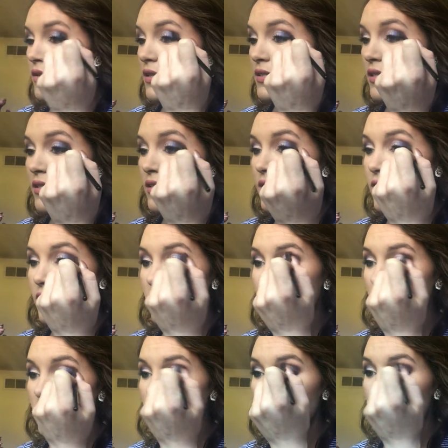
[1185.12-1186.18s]
This is
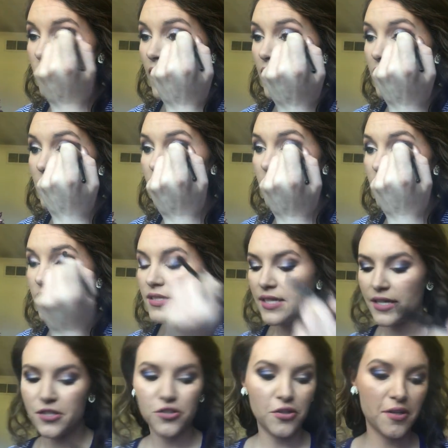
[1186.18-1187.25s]
such a fun
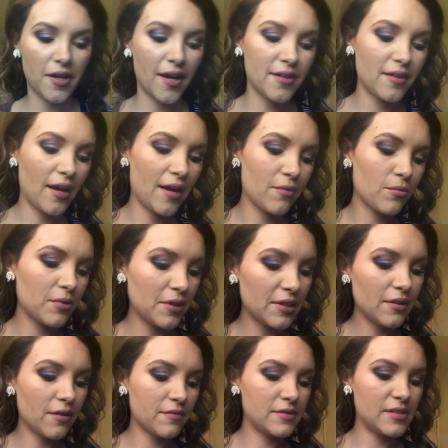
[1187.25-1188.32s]
stage look. I really
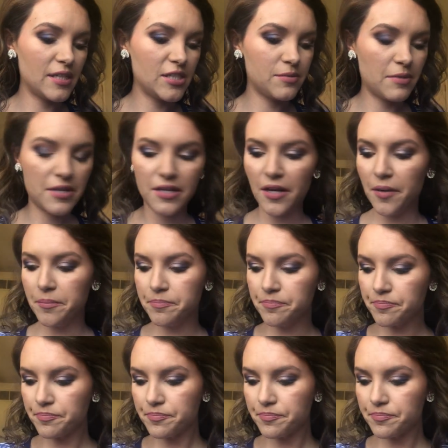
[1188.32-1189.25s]
love stage makeup.